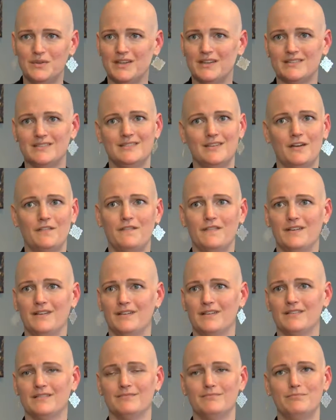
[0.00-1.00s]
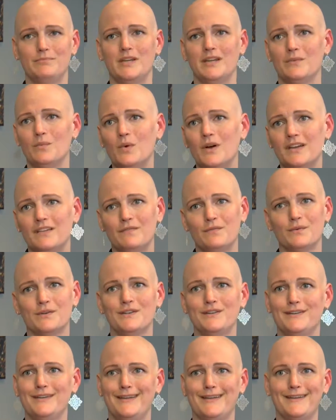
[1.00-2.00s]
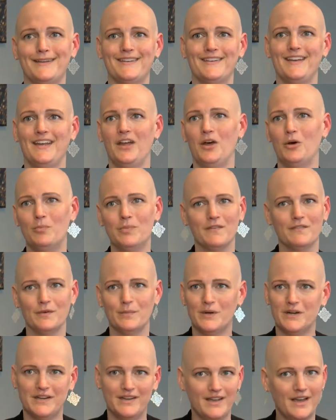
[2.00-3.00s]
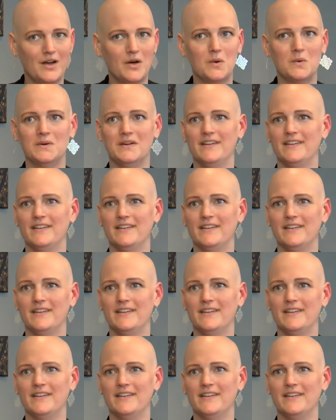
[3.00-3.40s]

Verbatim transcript: that stuff and a bad wife when you can't help everybody out.